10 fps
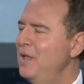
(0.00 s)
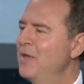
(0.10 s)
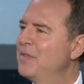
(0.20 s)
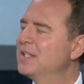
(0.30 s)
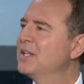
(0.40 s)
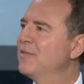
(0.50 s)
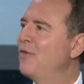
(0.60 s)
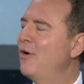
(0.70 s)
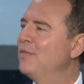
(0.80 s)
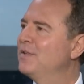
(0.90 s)
That this
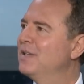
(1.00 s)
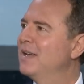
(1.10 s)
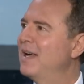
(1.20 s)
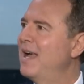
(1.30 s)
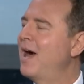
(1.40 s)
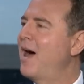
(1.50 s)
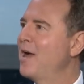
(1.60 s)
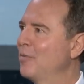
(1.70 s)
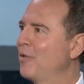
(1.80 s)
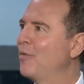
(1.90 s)
involved a
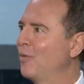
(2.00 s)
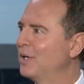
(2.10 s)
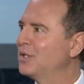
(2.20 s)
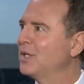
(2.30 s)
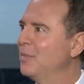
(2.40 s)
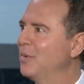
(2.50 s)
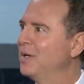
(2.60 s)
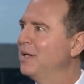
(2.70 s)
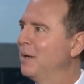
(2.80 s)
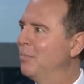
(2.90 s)
higher authority,
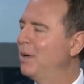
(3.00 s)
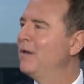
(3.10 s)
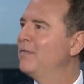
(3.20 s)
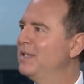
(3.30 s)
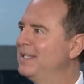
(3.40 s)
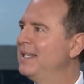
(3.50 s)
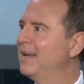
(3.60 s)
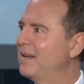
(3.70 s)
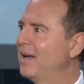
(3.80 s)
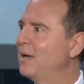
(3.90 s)
someone above the
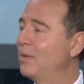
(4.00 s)
DNI.